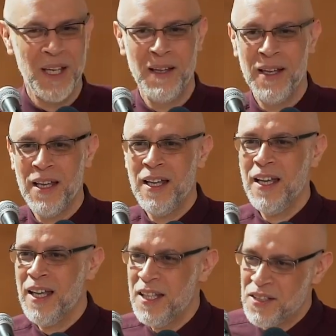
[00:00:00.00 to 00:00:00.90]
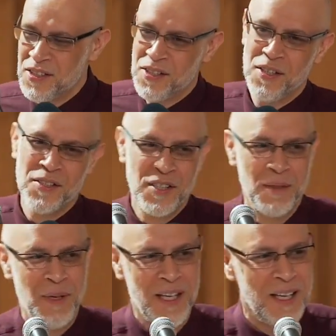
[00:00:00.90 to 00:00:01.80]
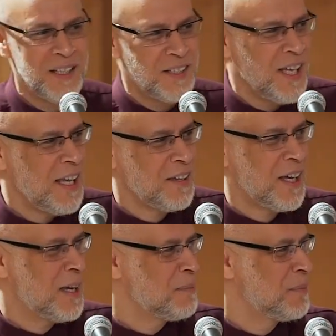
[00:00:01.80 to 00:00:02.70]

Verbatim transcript: me. He just turns to me, seeing that